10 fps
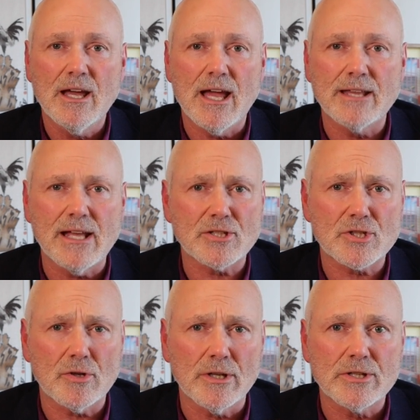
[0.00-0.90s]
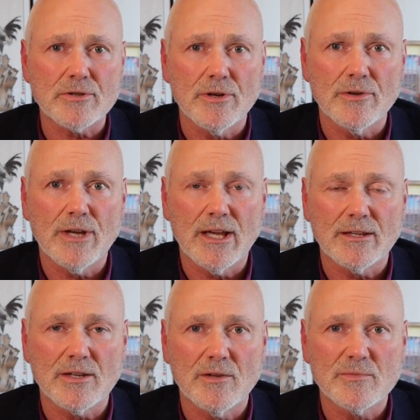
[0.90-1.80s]
And that's certainly true
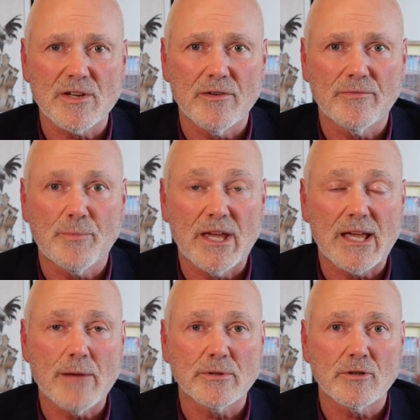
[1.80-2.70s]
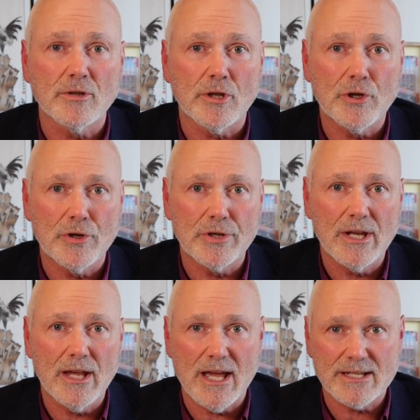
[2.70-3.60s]
in terms of being able to
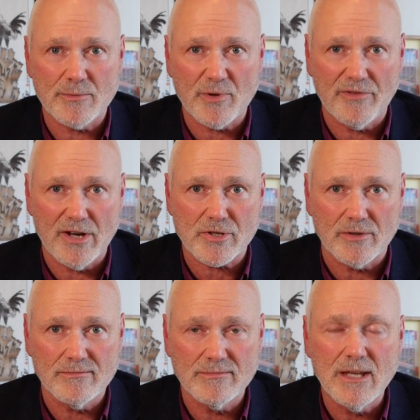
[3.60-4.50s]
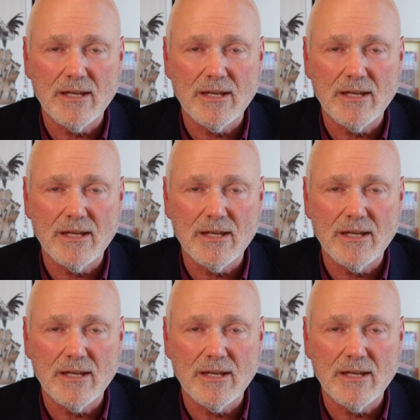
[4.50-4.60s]
learn as a professional.